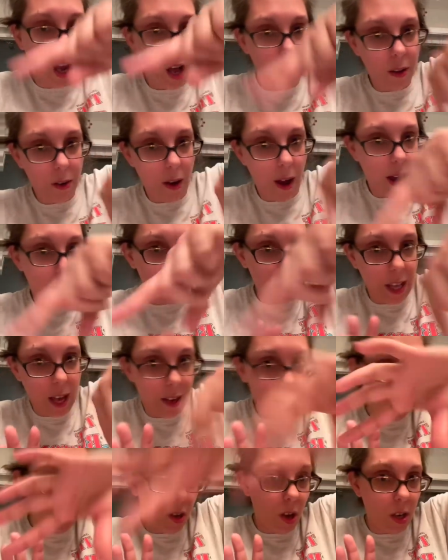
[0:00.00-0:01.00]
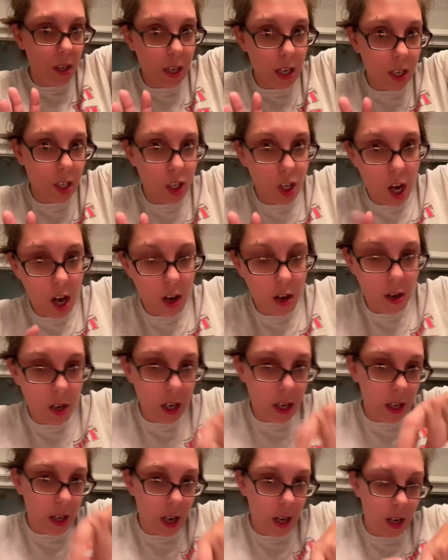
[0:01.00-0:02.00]
other half of the hexagon gets shared
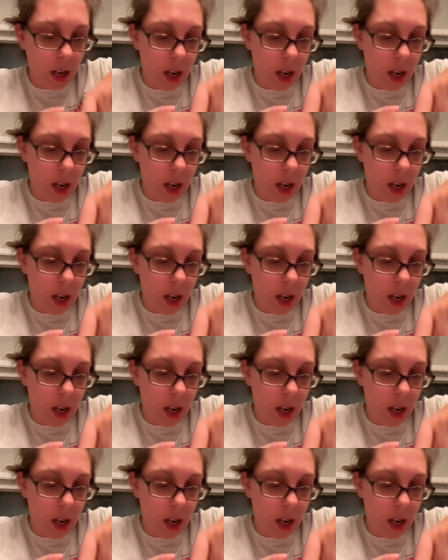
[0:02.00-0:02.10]
and then